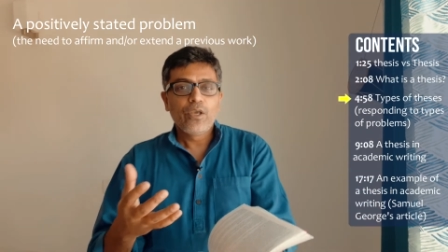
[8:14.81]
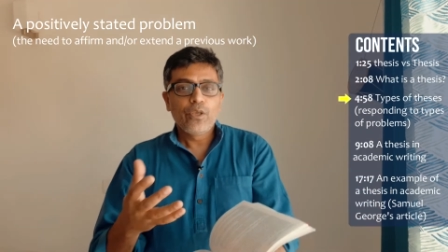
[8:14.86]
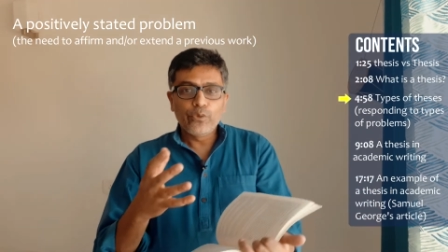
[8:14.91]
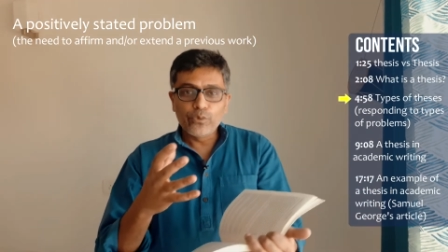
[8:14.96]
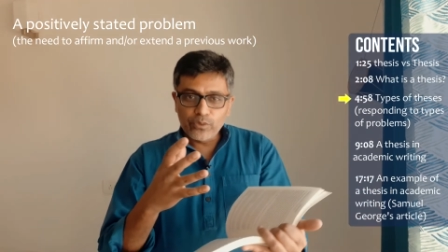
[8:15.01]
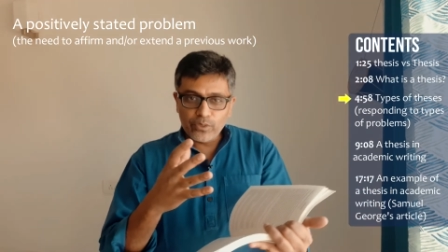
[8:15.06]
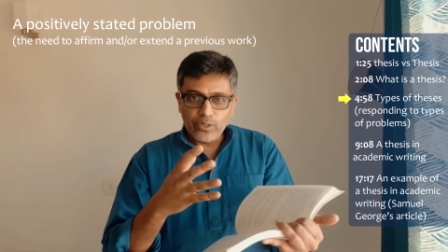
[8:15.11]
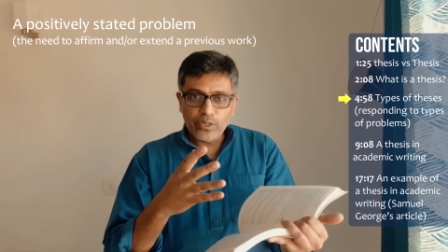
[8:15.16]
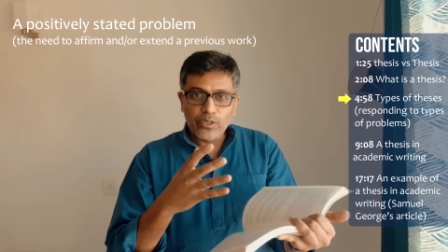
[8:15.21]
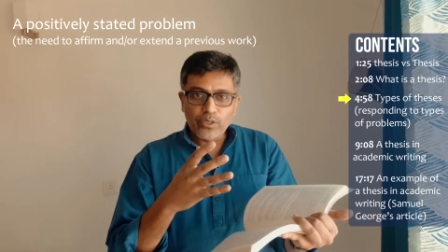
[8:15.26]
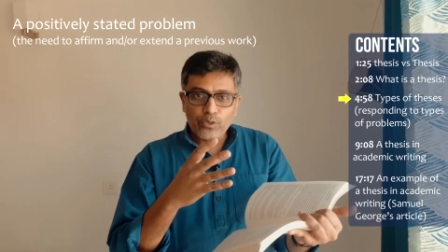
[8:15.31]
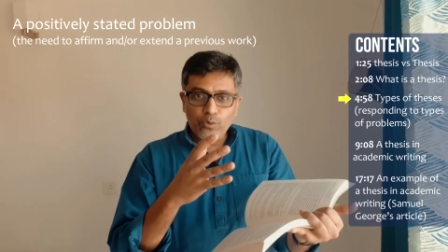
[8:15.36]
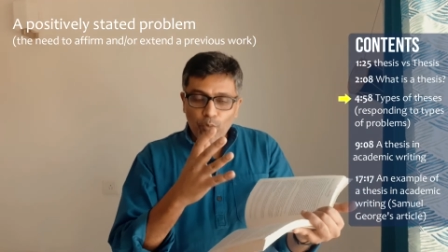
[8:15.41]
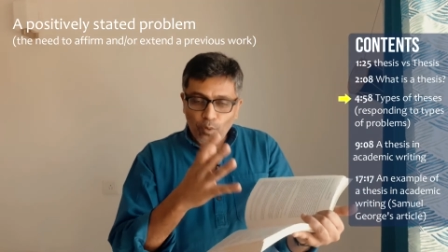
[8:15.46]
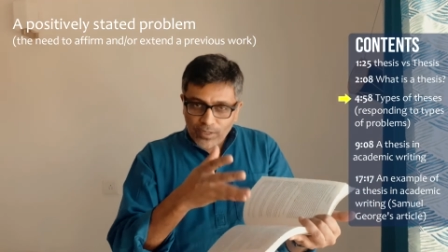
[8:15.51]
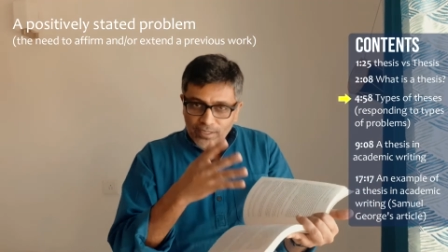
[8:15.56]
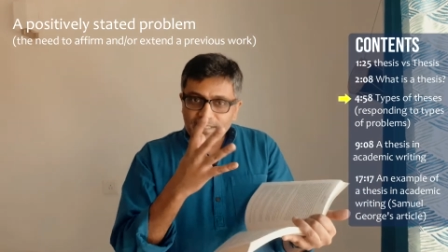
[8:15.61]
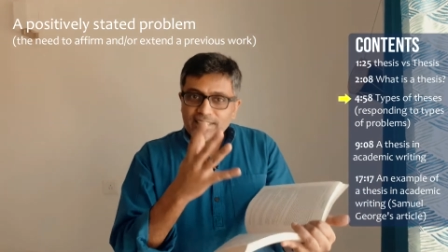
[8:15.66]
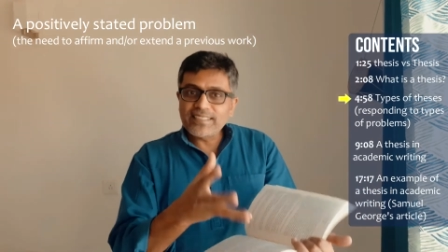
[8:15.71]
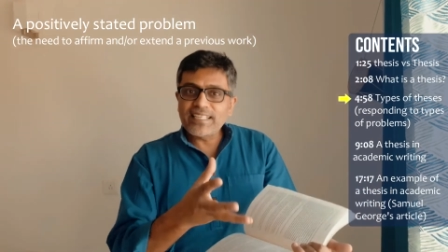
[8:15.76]
You, you
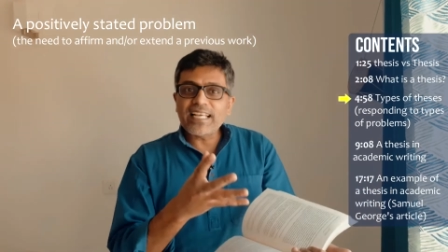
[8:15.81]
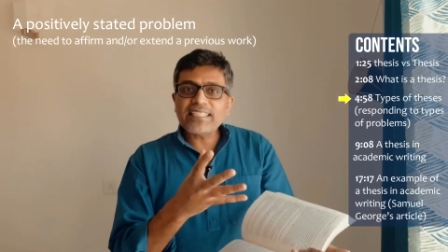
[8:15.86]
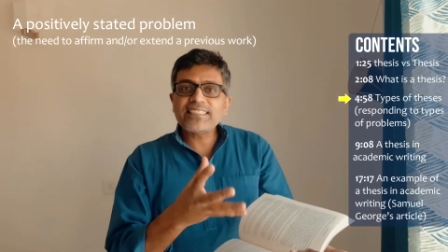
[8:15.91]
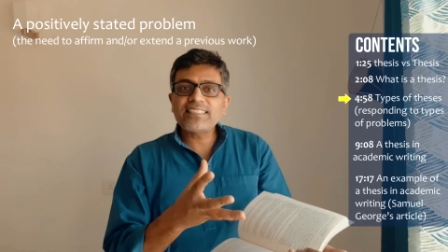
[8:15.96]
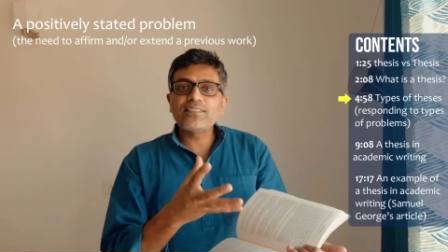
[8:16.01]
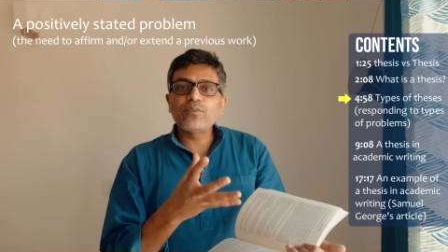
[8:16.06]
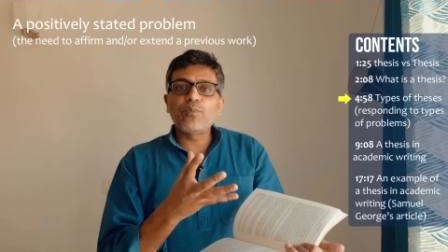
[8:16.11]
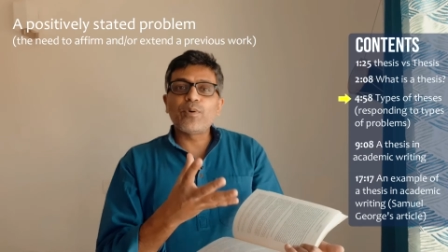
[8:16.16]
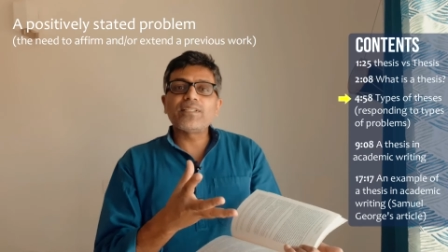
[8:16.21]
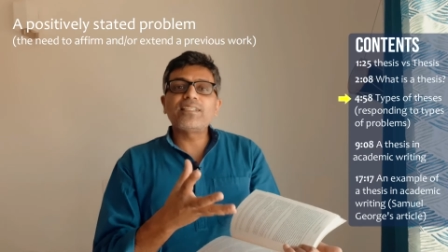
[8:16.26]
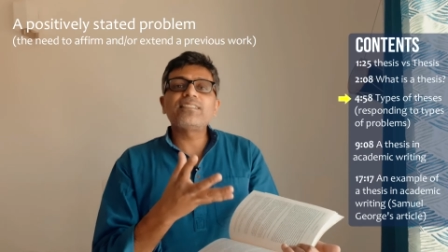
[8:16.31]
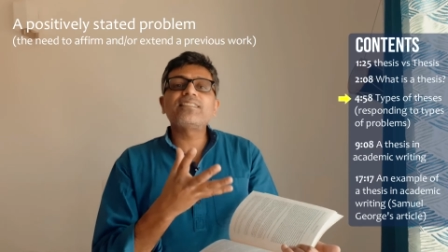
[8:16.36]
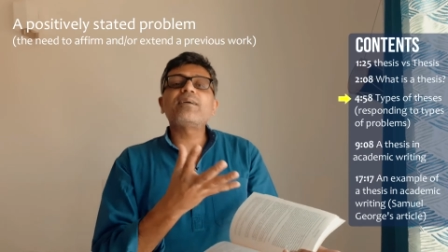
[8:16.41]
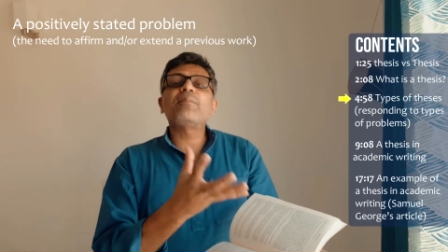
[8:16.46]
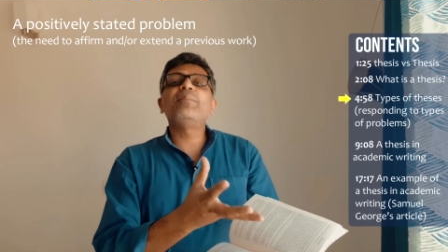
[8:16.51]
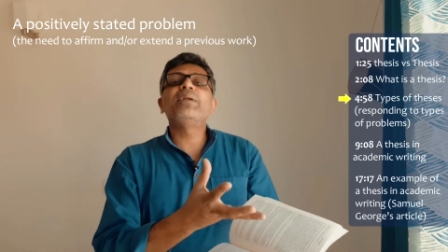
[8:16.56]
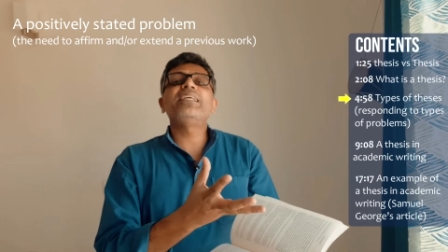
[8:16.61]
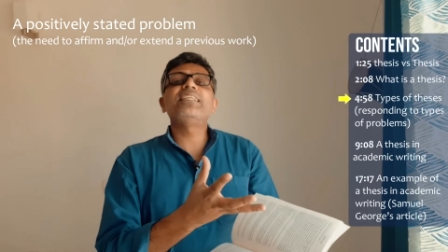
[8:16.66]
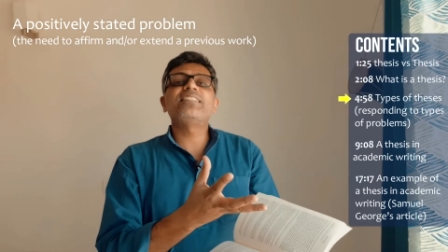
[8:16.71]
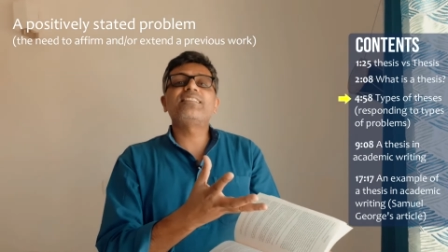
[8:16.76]
want to test whether
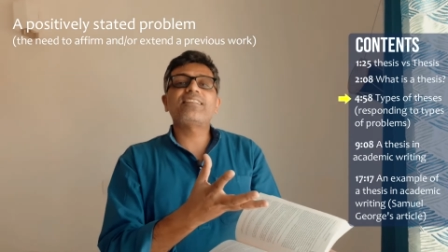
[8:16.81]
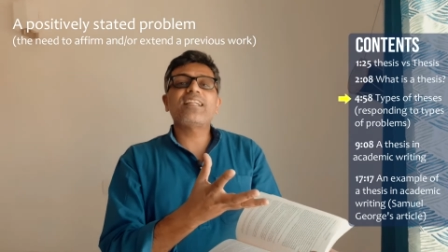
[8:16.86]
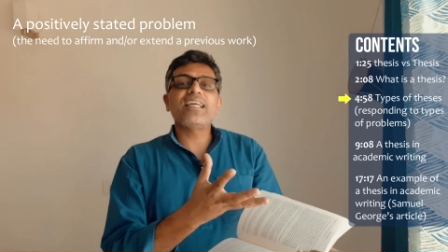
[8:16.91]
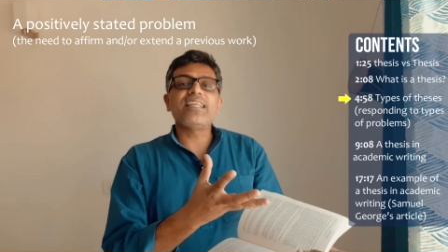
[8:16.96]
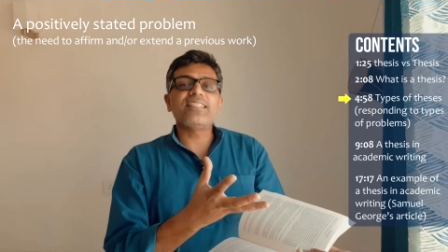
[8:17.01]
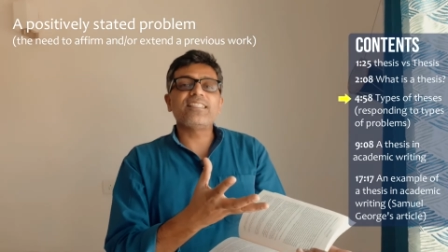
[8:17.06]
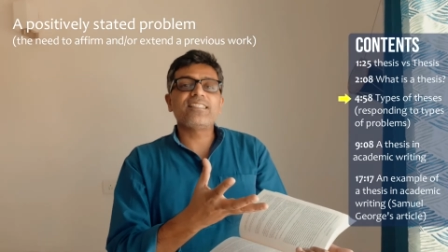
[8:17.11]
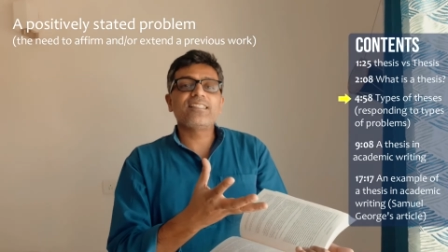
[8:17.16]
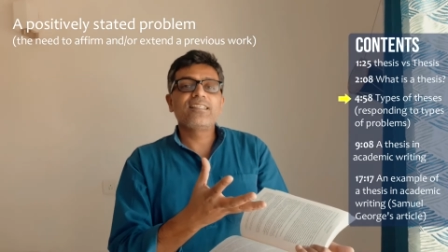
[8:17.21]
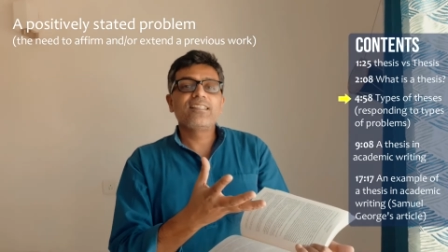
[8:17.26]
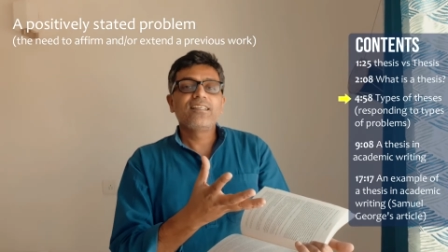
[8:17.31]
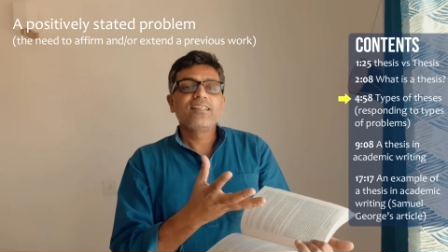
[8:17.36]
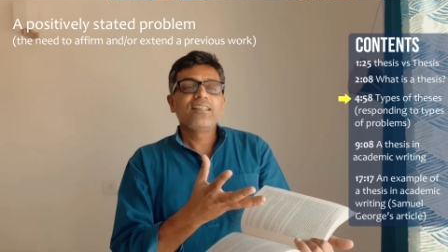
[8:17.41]
somebody is right